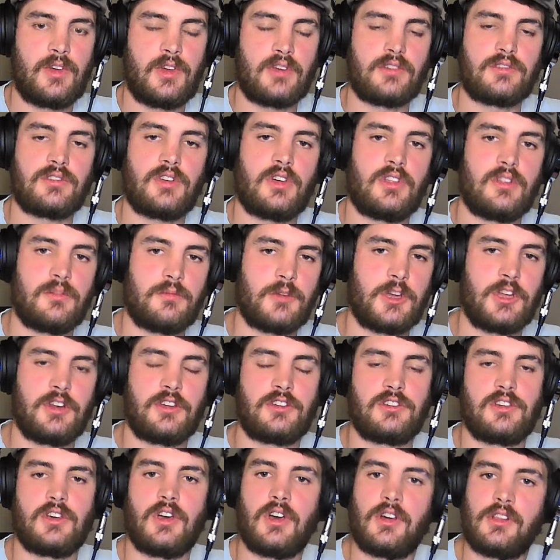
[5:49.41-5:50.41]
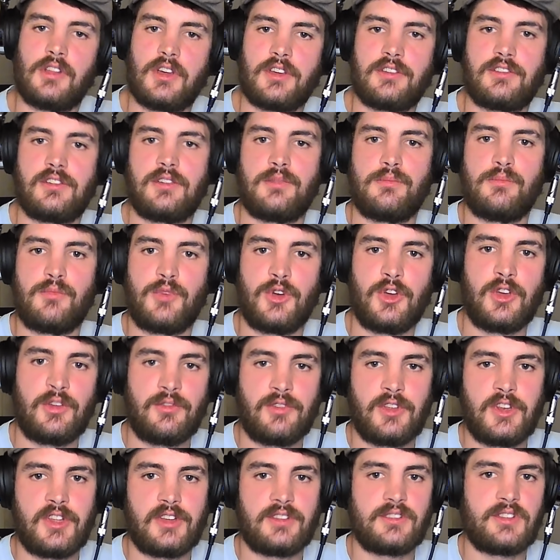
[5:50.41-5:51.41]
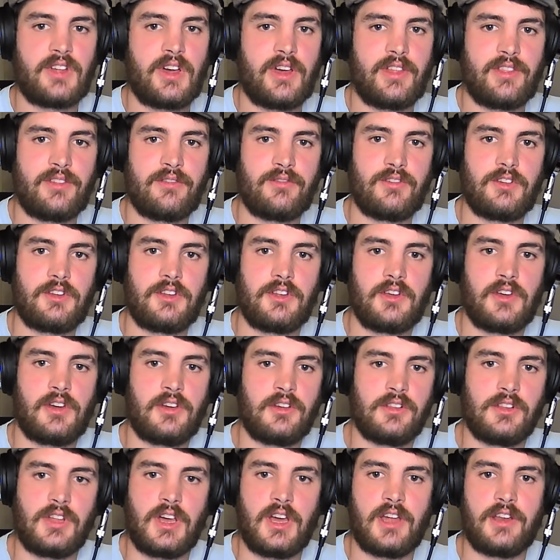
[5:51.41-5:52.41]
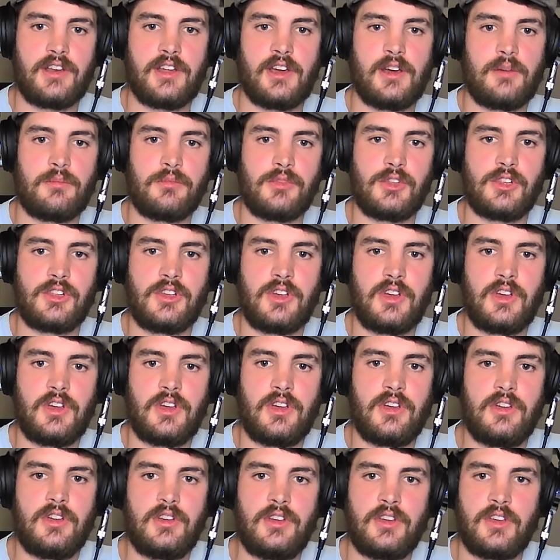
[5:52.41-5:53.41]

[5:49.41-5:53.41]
It's only been a short lesson, but if you did like the video, like down below.